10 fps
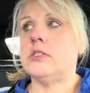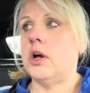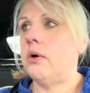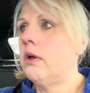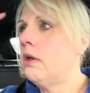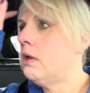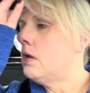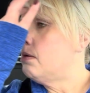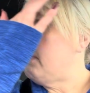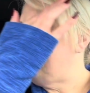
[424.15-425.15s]
So
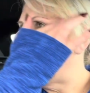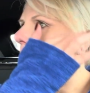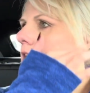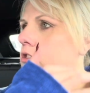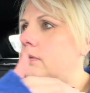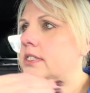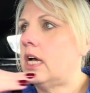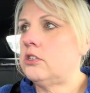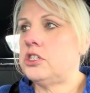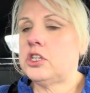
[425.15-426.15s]
maybe what I'll do is
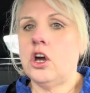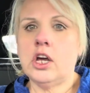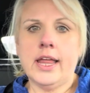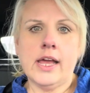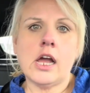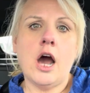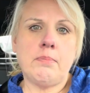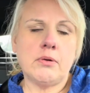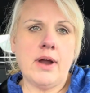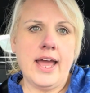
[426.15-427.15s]
I'll just cook like a
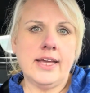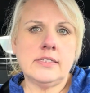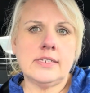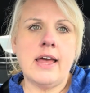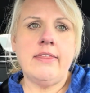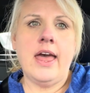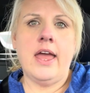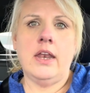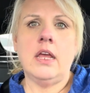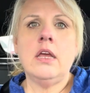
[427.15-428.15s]
cup of rice and
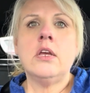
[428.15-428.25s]
then